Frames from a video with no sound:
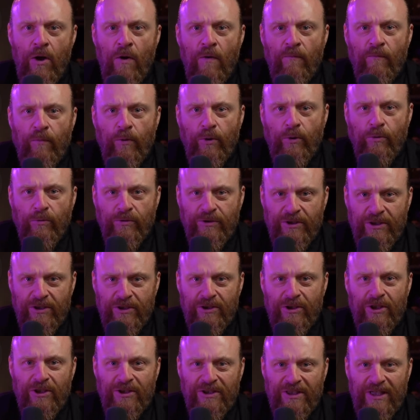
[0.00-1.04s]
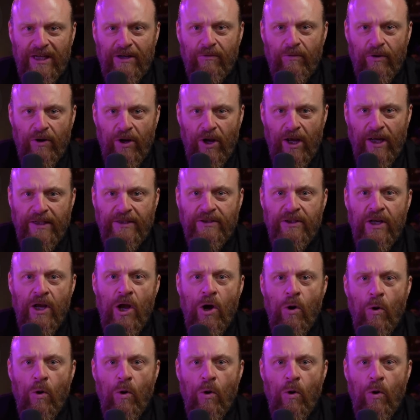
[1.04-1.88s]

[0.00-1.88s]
for you to synchronize